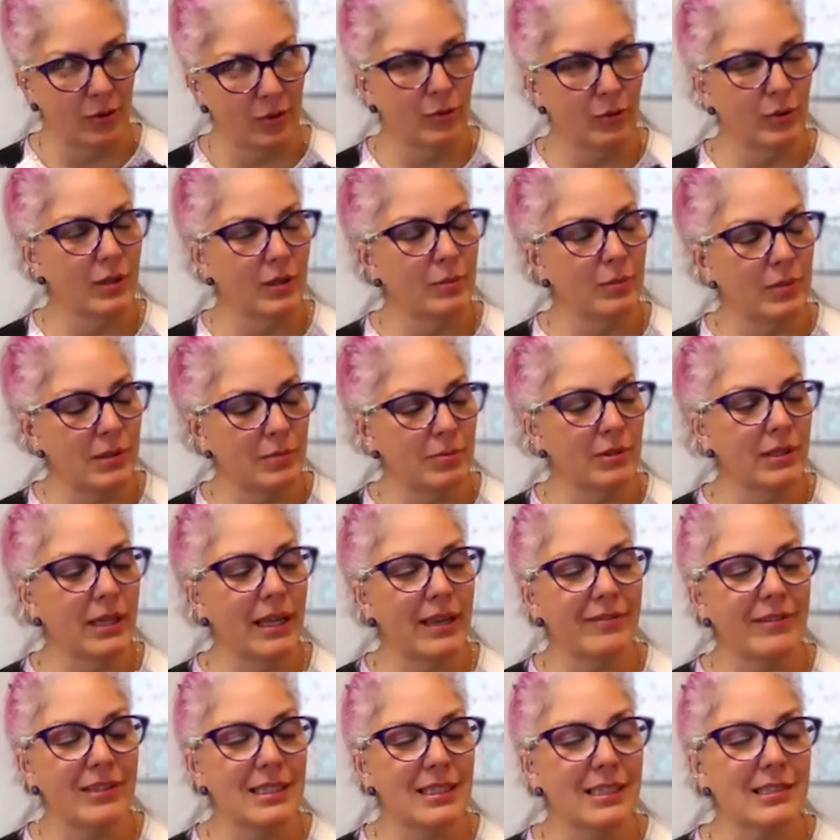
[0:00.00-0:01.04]
where people
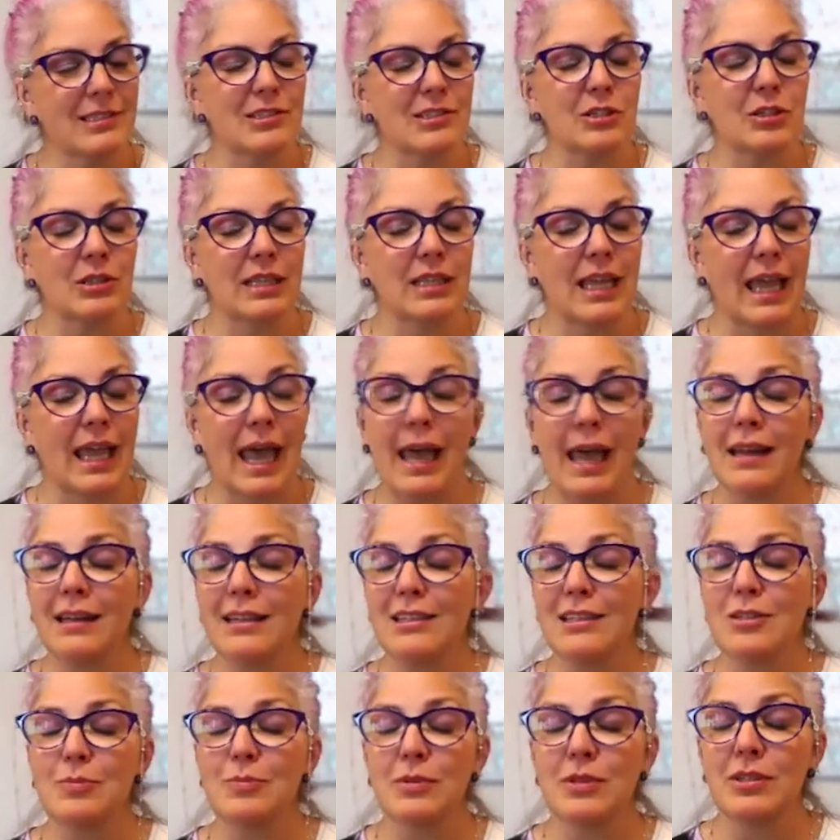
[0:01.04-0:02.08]
haven't necessarily had
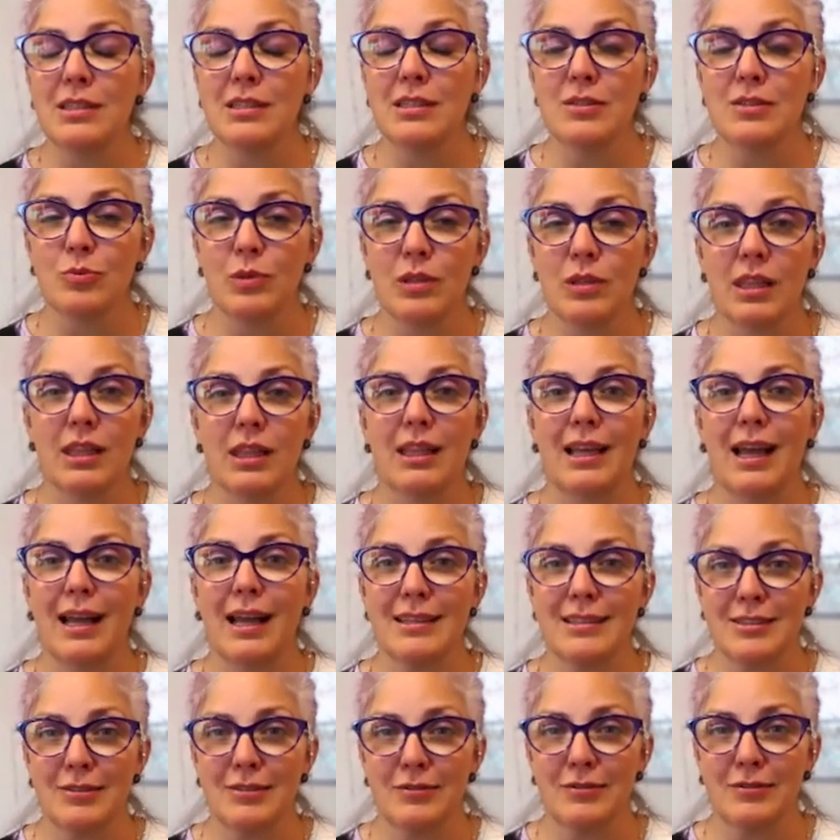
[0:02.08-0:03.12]
experience with
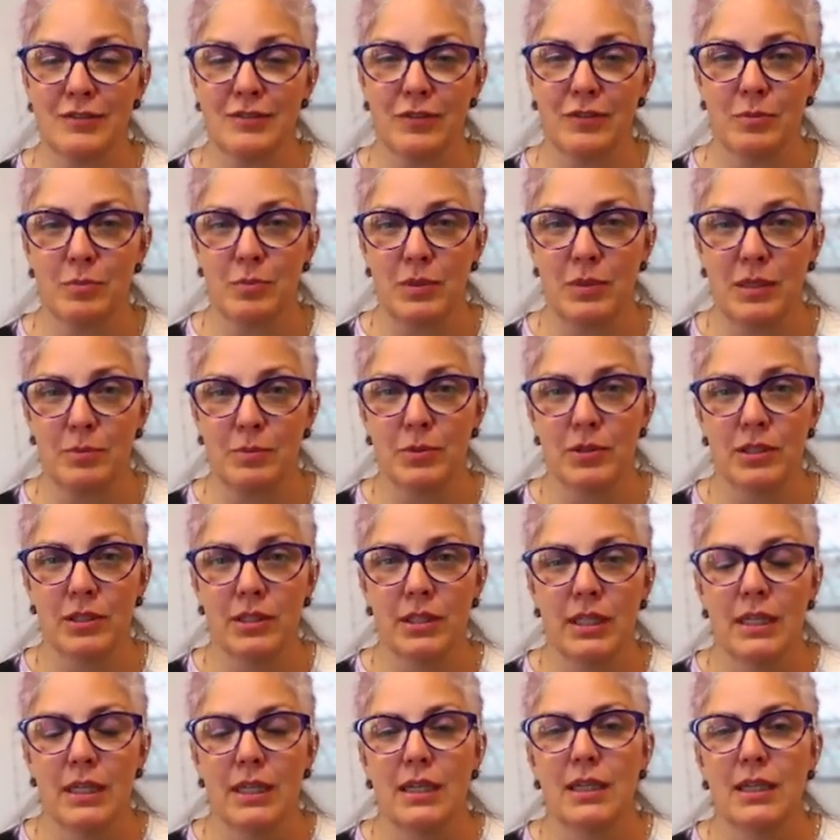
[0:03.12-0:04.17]
lots of different people